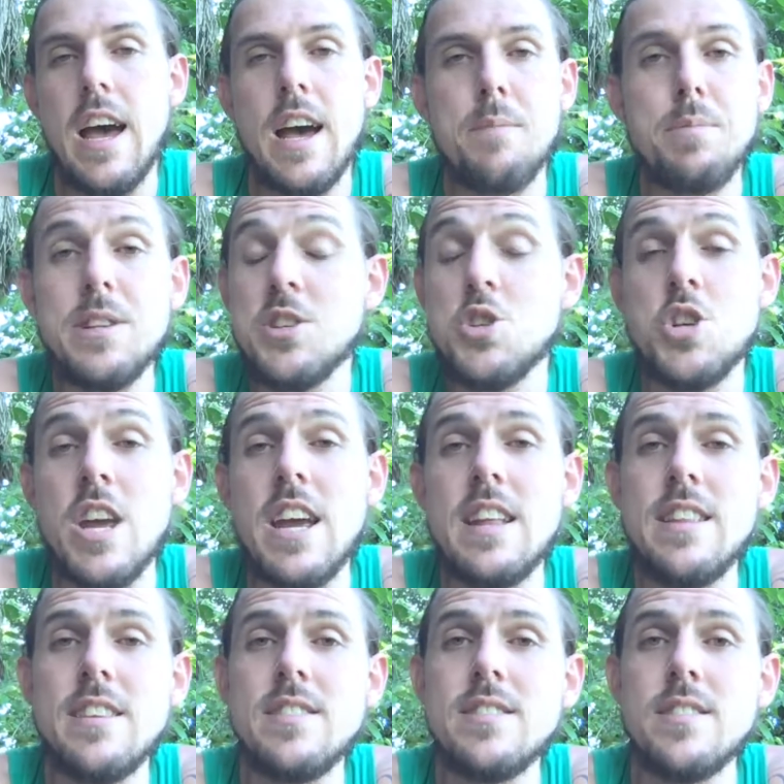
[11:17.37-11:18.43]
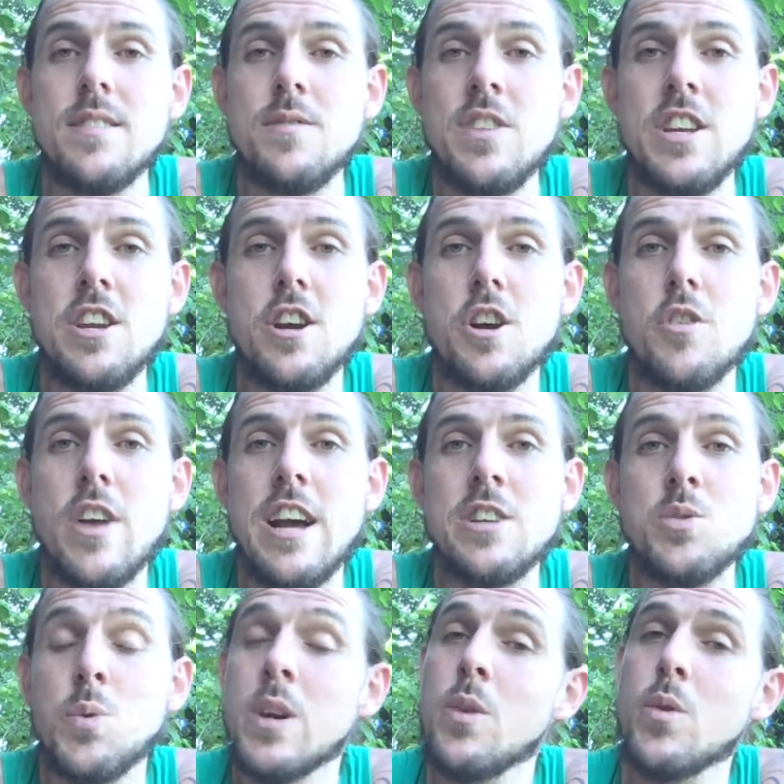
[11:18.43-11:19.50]
Please share this video around
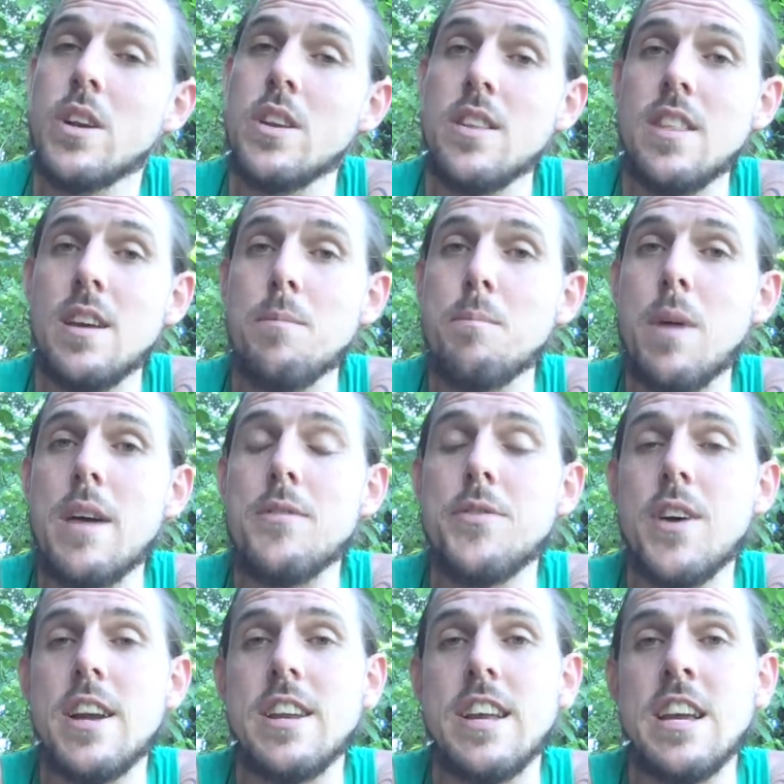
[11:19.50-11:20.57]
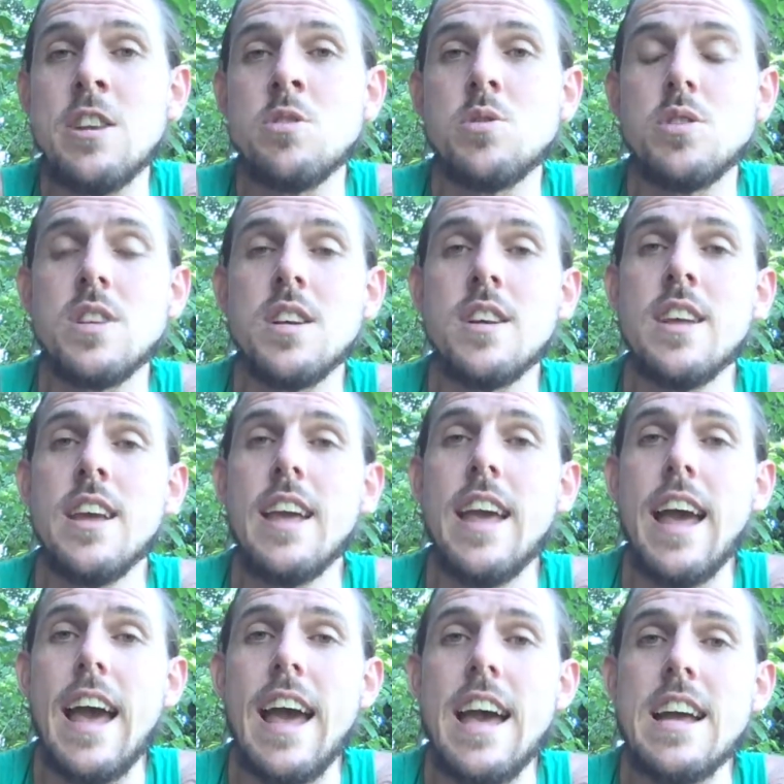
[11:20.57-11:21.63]
to anyone you think might find it interesting.
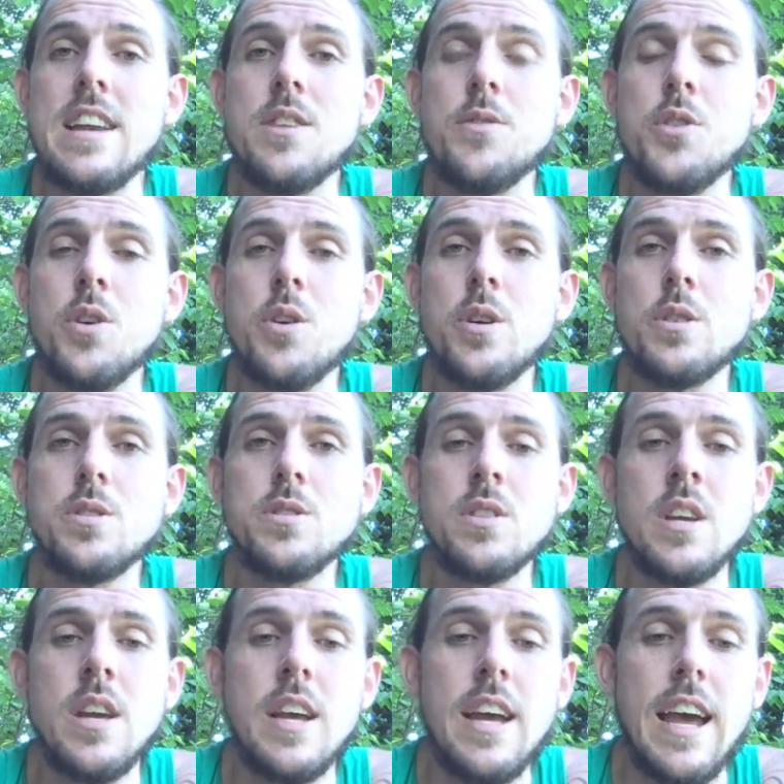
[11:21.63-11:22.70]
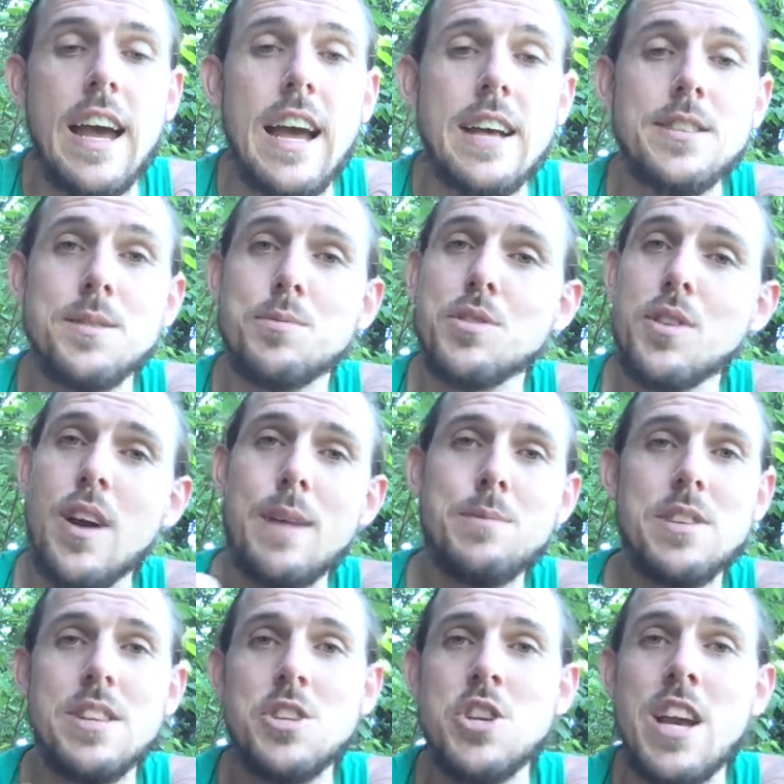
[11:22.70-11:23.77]
And of course, subscribe
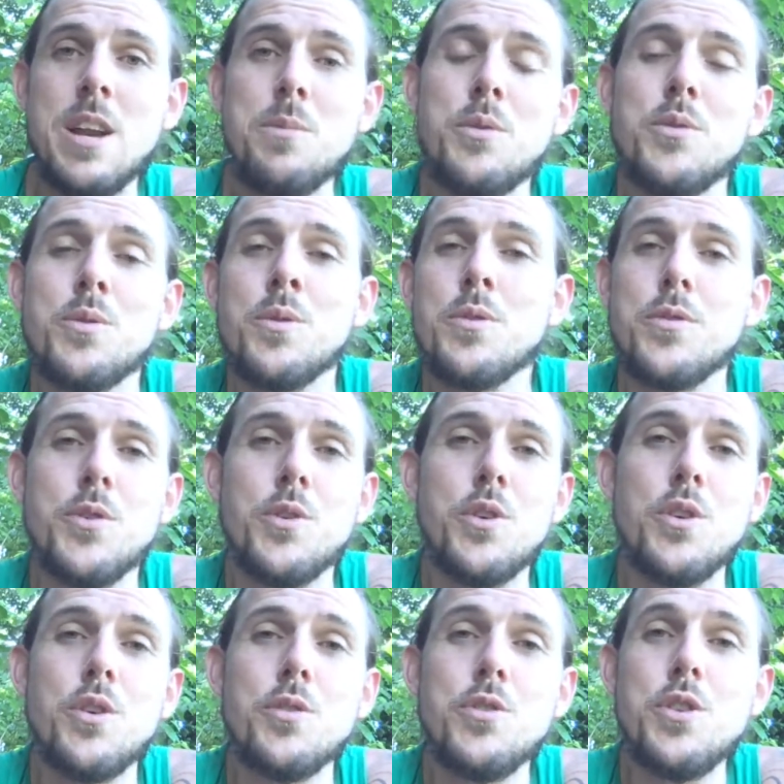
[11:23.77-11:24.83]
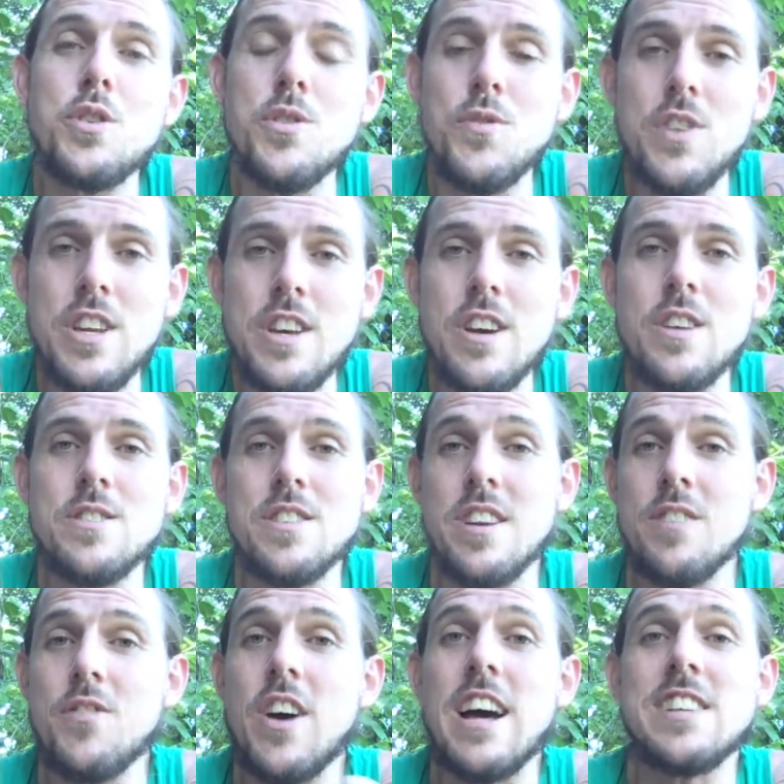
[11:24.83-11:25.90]
to the channel for future videos and
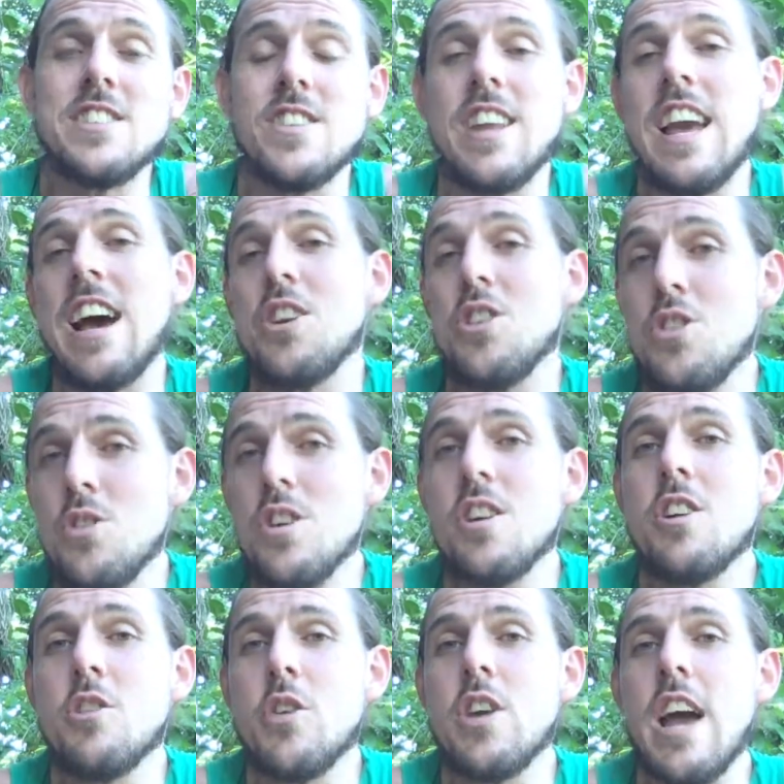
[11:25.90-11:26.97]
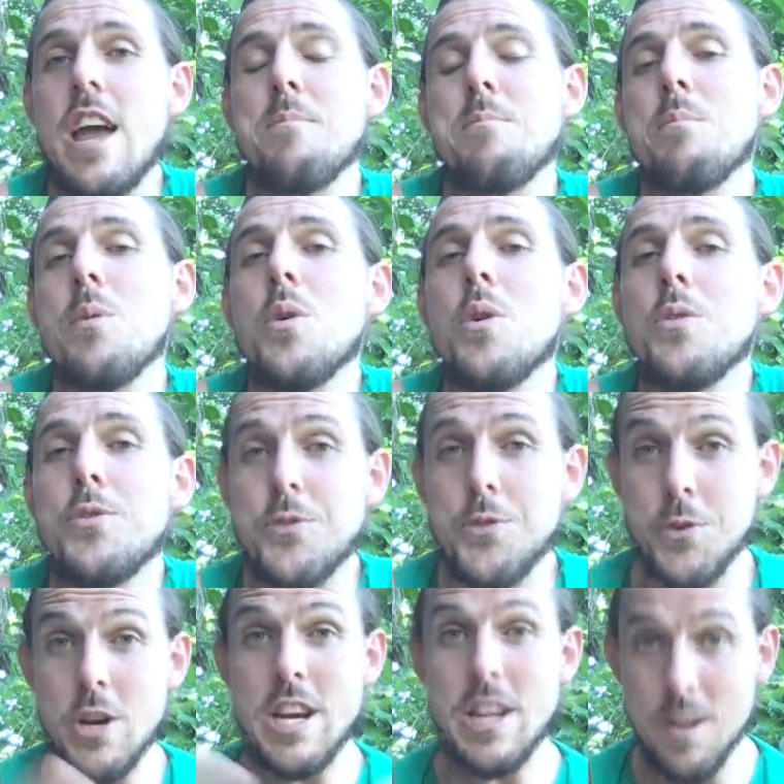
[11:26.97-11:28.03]
advice on how you can create more
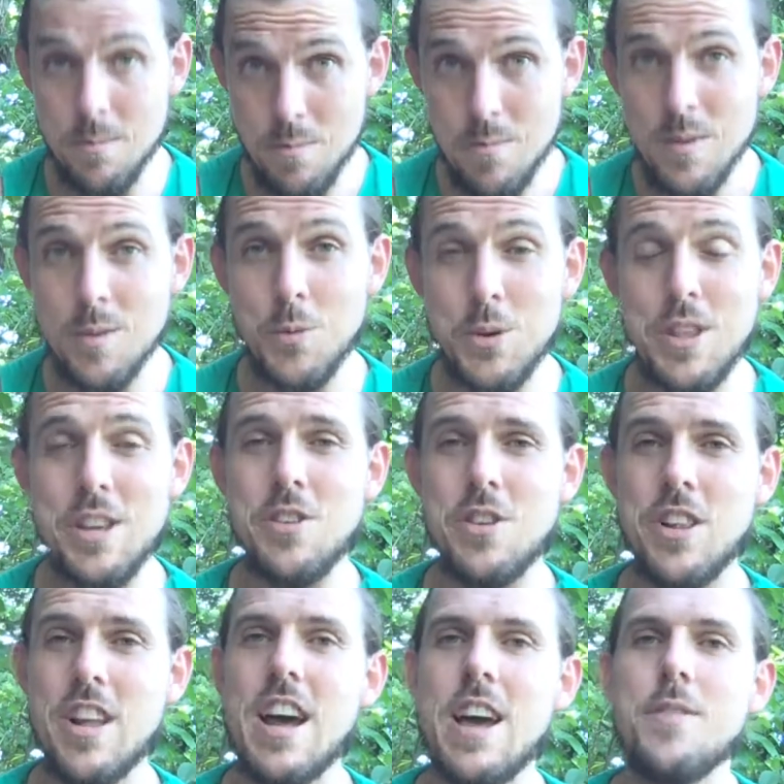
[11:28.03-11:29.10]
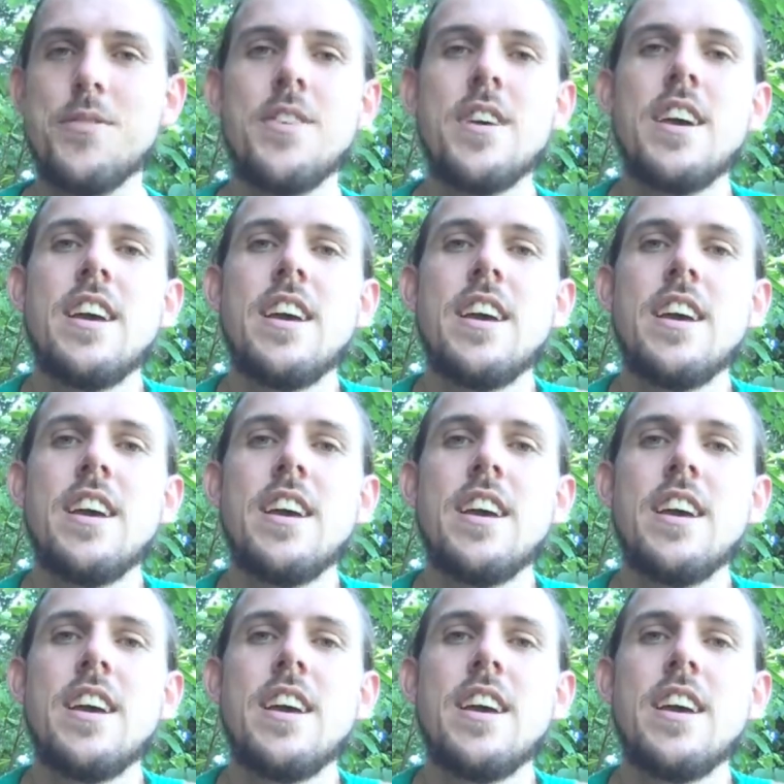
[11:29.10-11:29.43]
freedom within your life